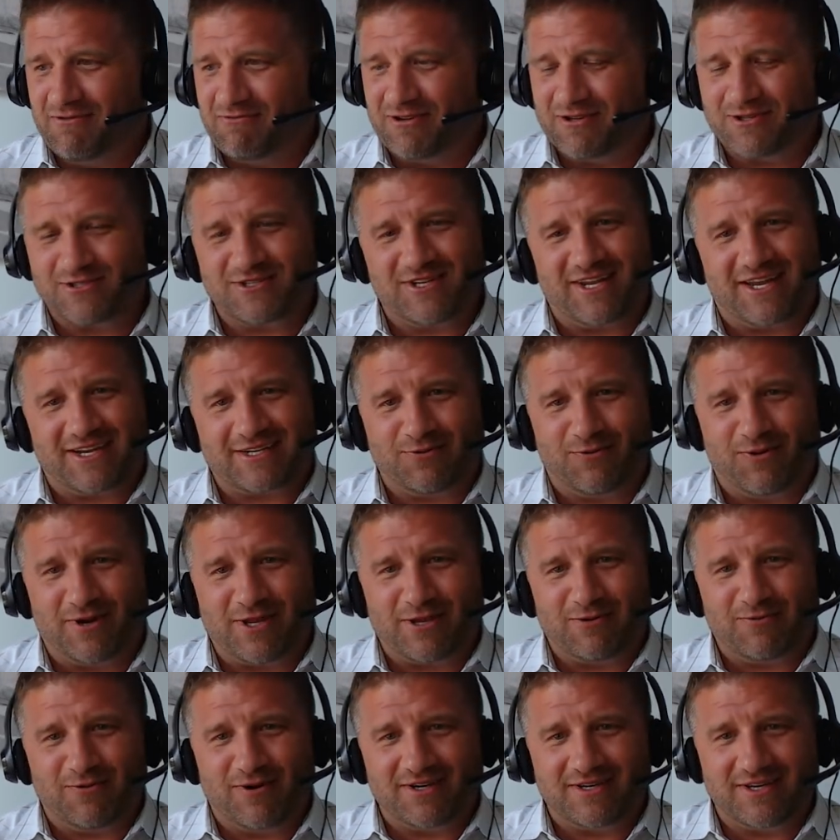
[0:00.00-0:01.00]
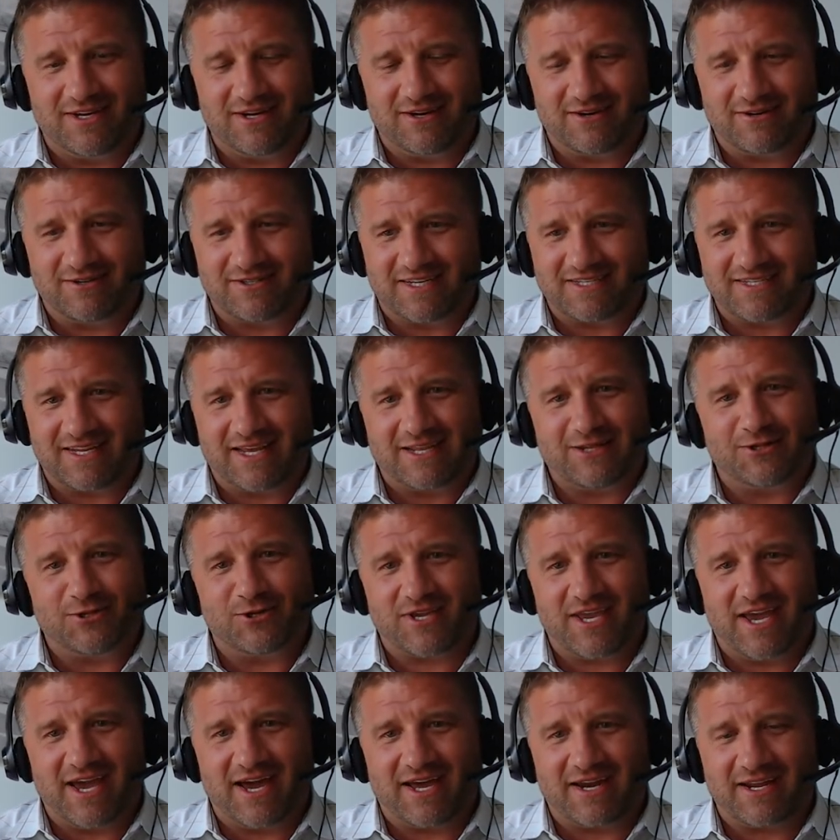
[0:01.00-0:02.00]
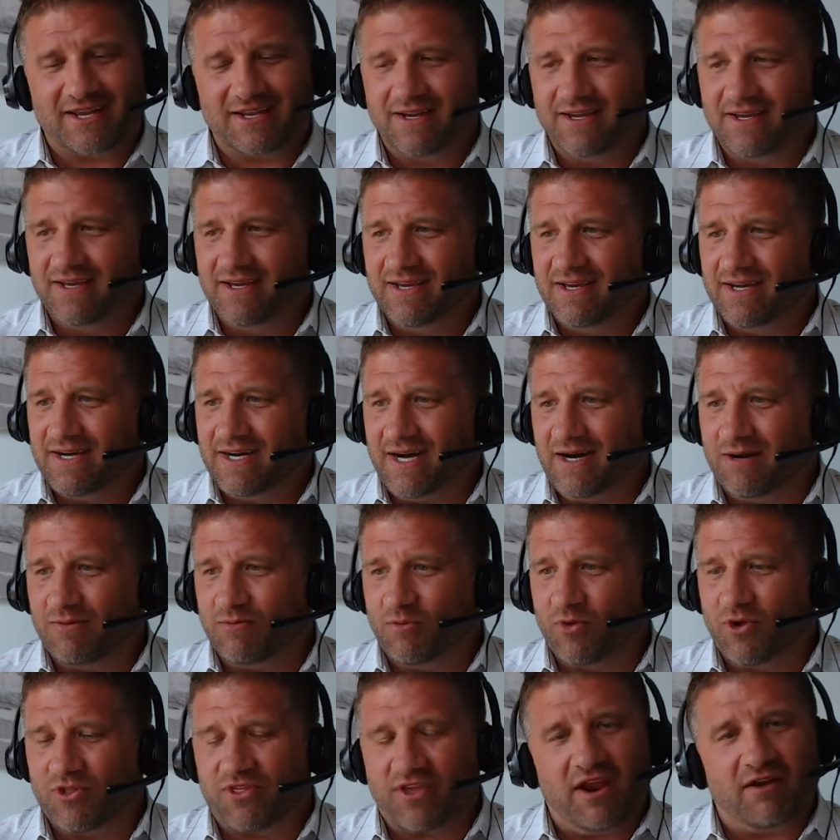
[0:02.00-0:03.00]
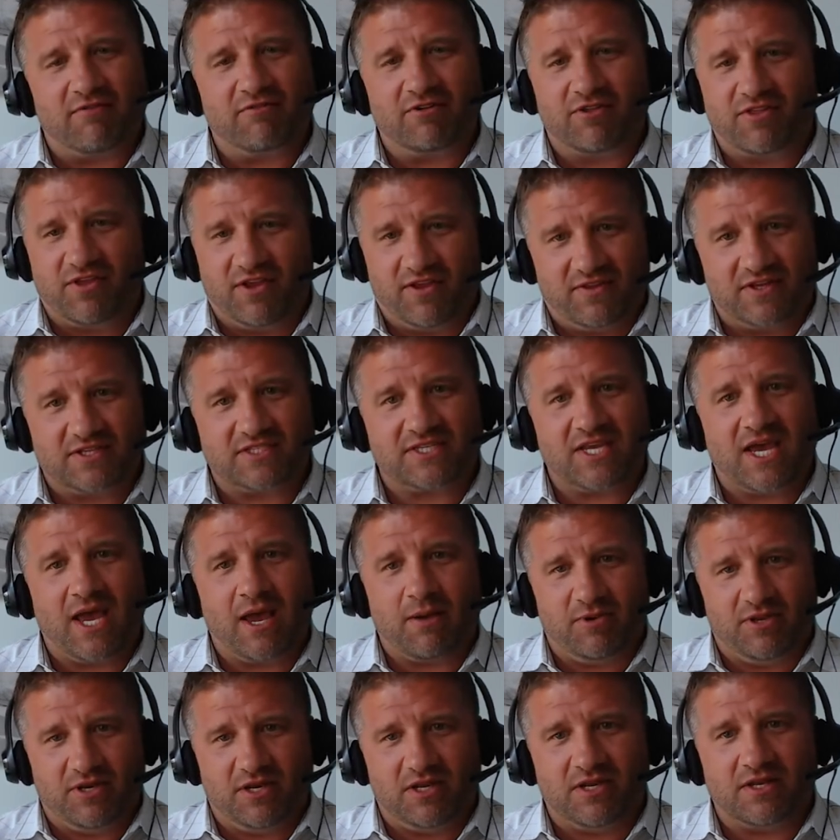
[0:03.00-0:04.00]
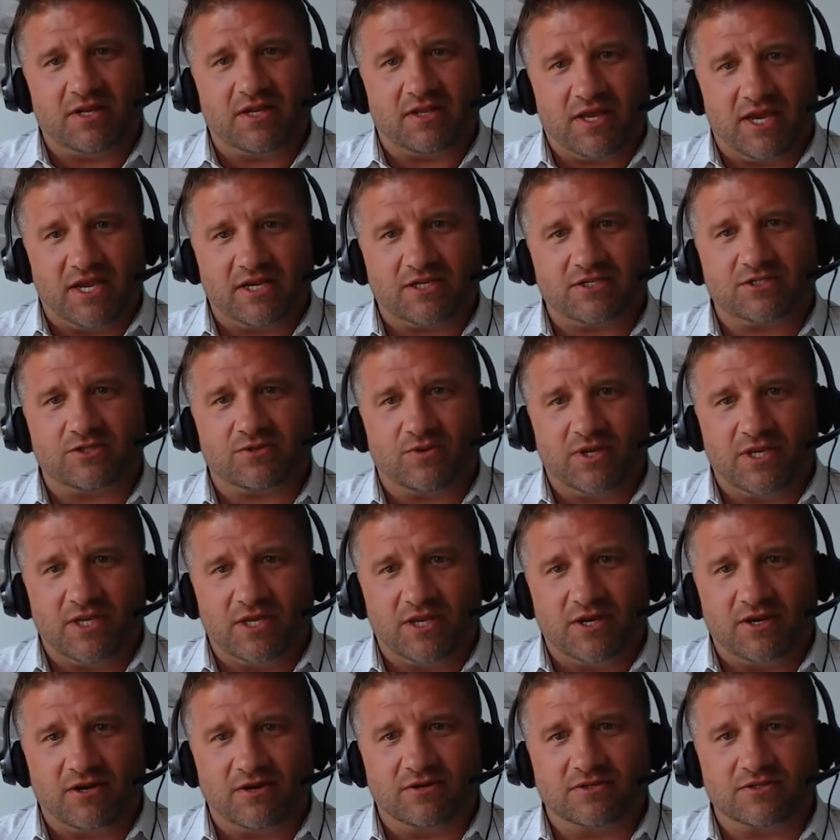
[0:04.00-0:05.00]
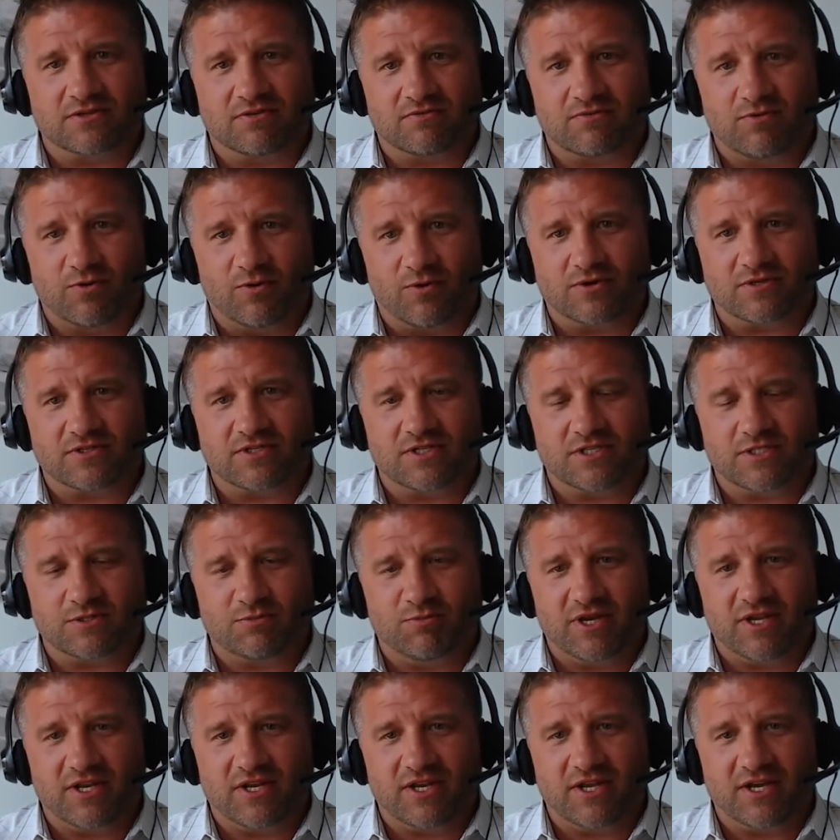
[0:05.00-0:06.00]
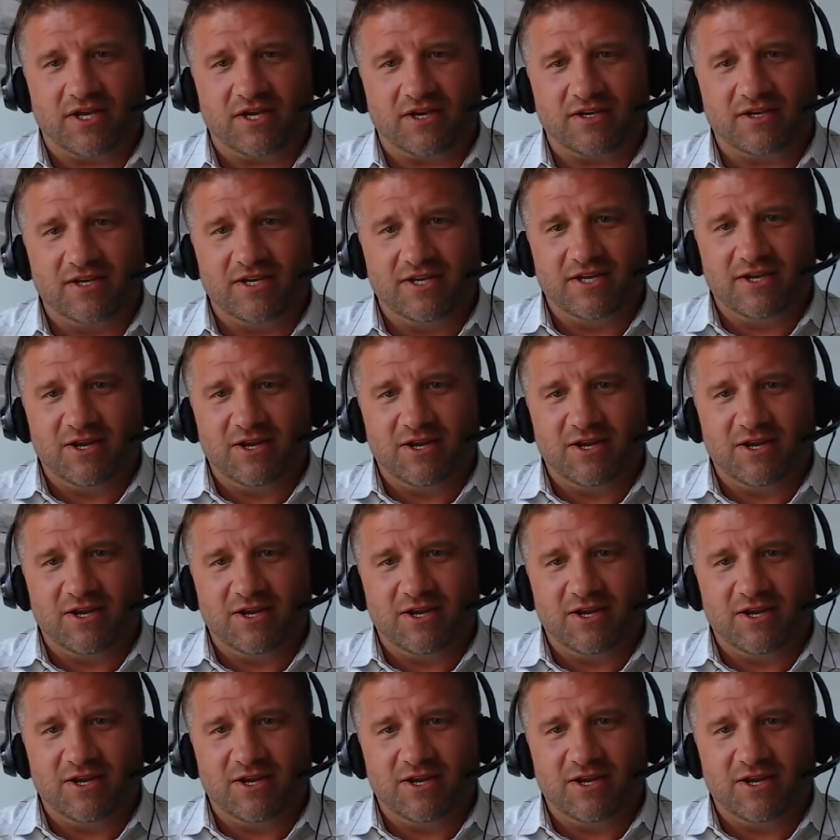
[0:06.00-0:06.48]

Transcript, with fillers: feels like 21 years as I look at it. Um, with everything that's happened in the last three years, of course, it's been uh,